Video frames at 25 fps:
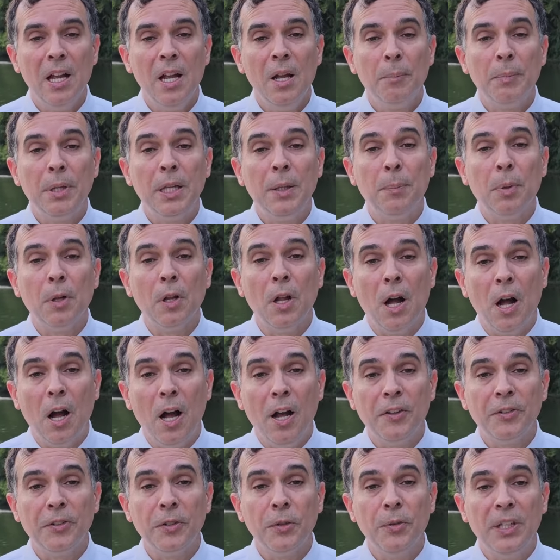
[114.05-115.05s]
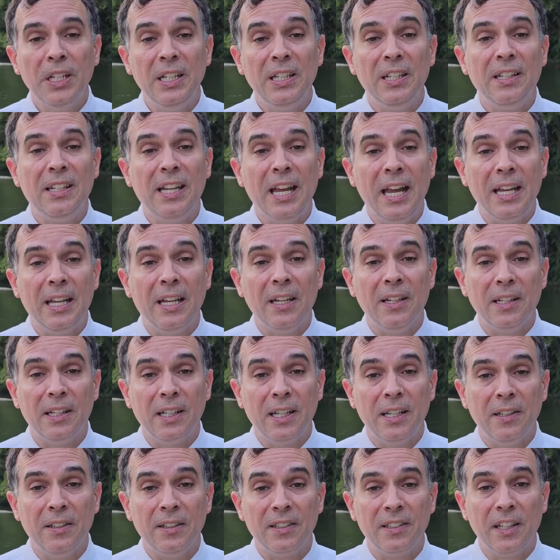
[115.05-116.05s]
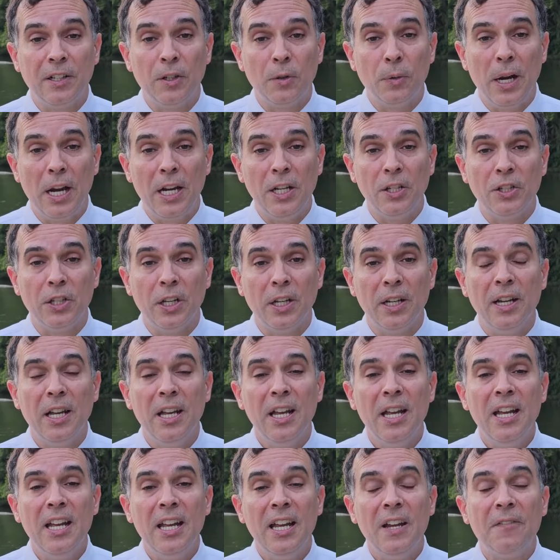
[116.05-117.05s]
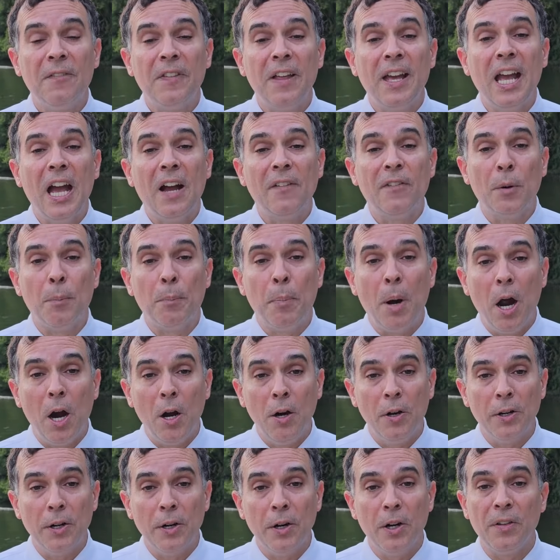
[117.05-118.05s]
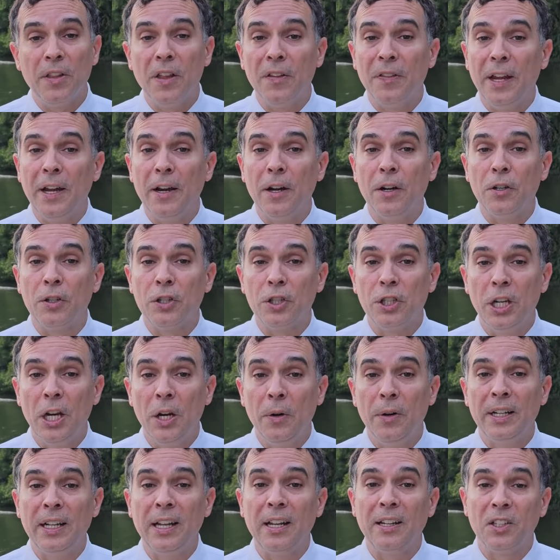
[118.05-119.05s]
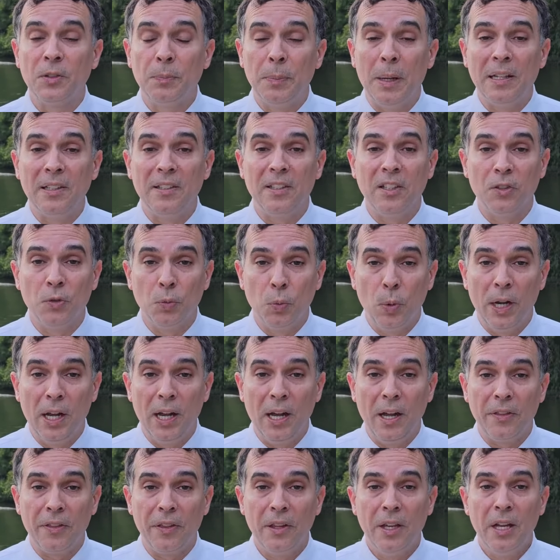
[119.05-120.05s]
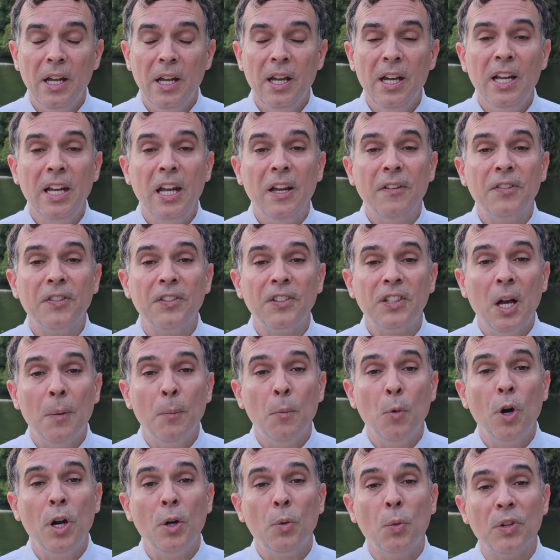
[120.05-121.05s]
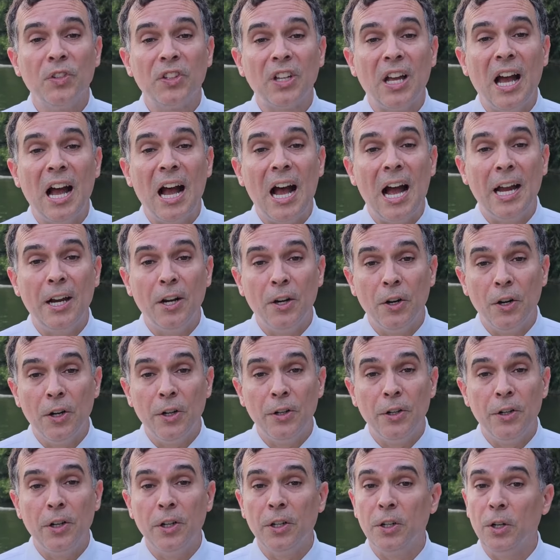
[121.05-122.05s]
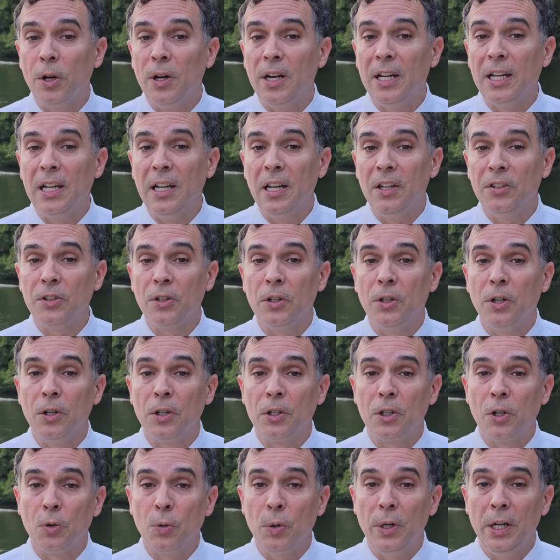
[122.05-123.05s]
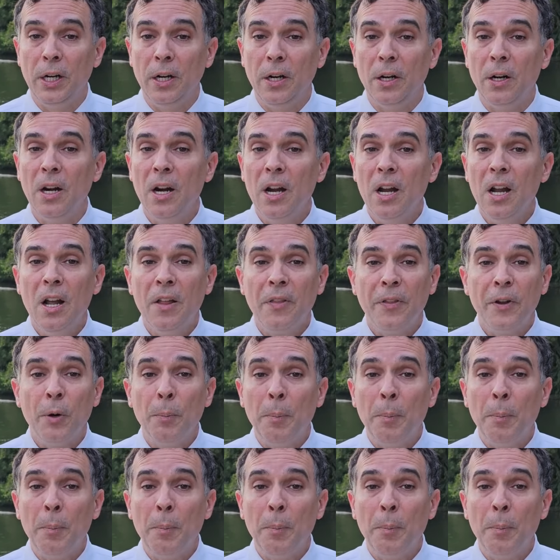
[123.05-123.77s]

People also need to take into consideration if they have a partner that they are sharing expenses with. If someone was a high earner during his or her career, there